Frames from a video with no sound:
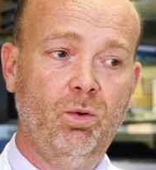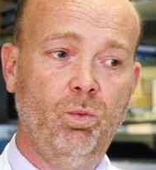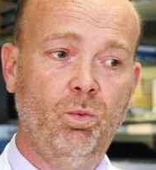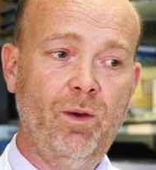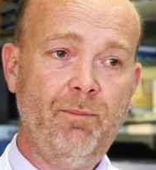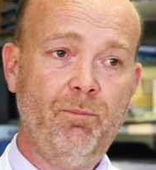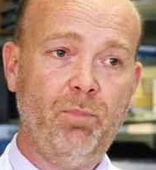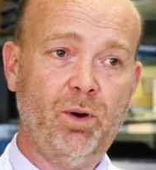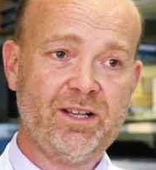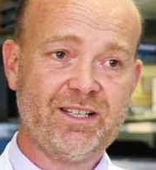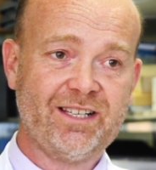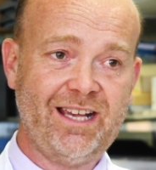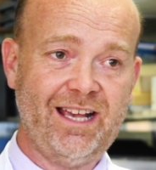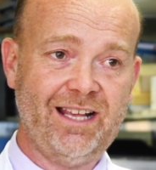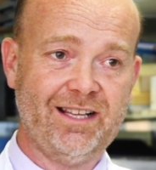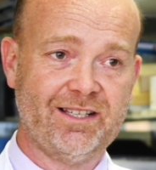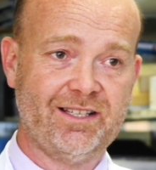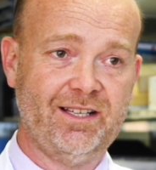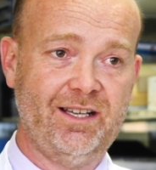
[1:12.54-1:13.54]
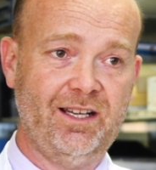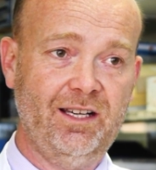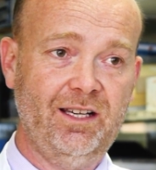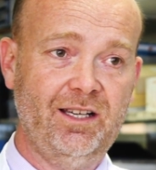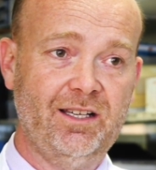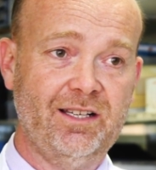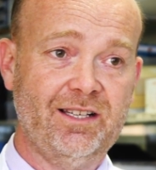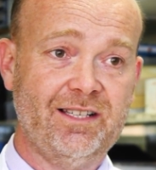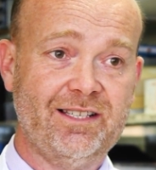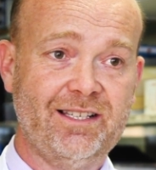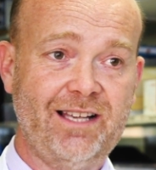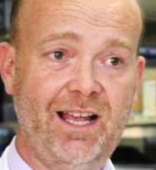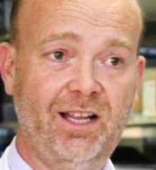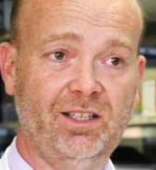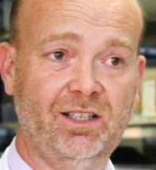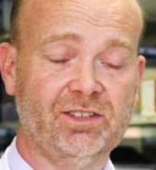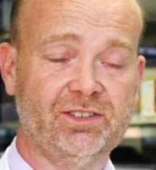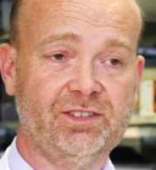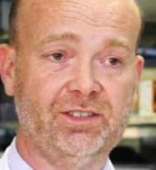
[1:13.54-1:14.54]
when breast cancer
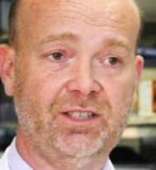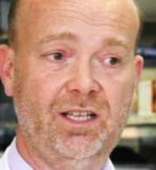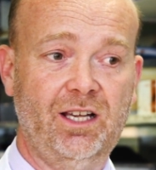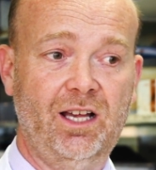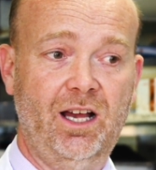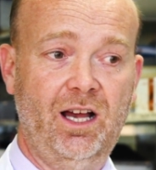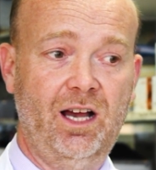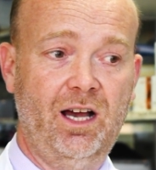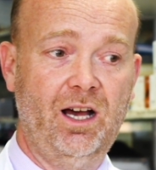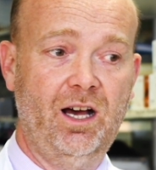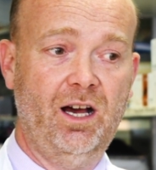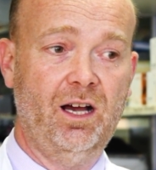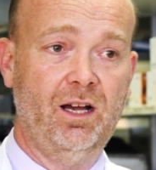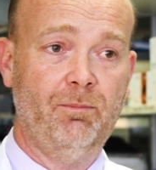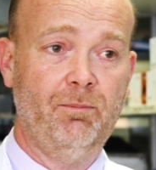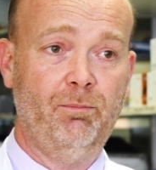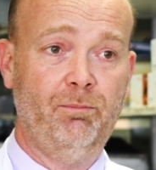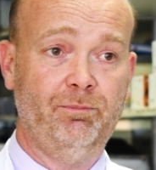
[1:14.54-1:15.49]
cells are